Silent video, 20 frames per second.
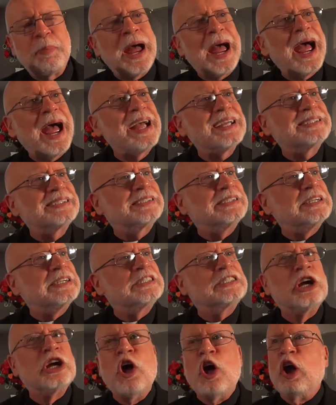past
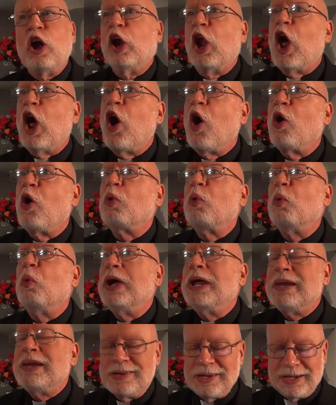this
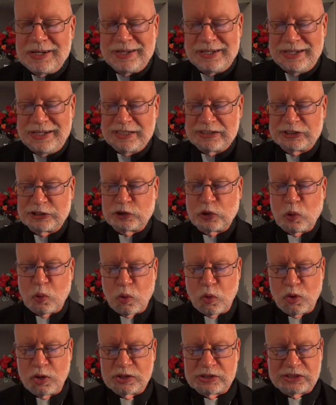long-winded
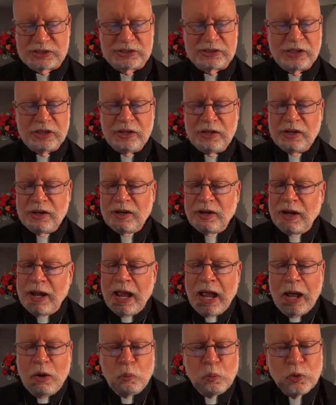discourse,
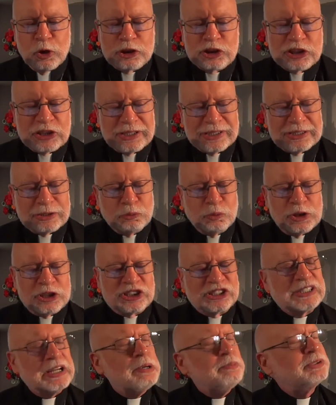which
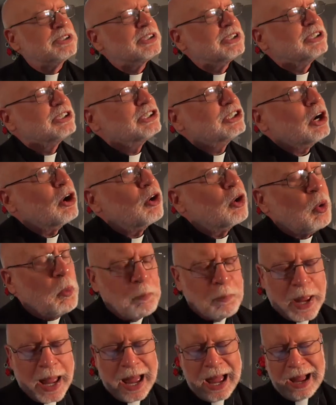seems to circle
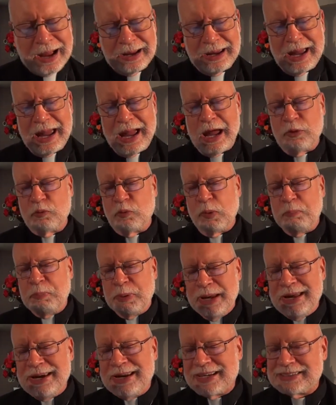back and
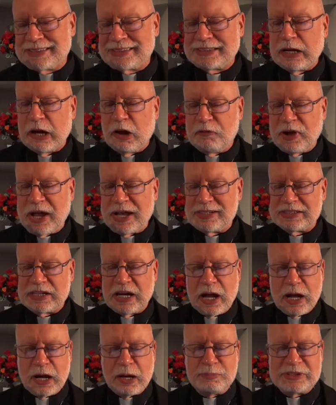repeat itself at
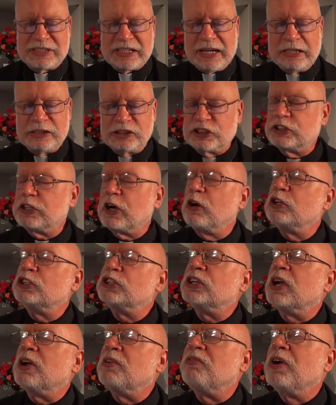times in
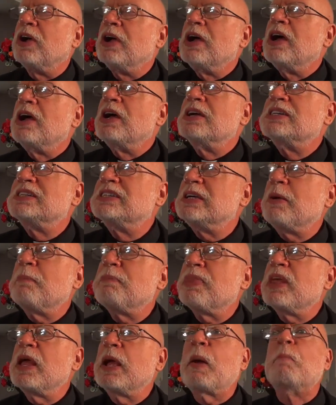search of
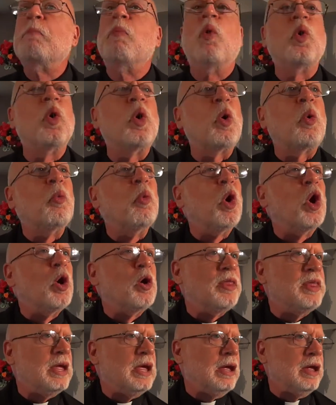something more
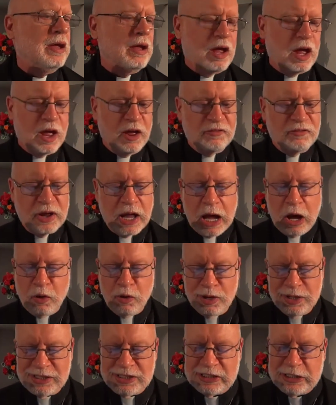worthy of
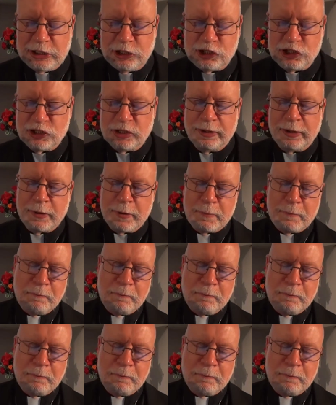our attention.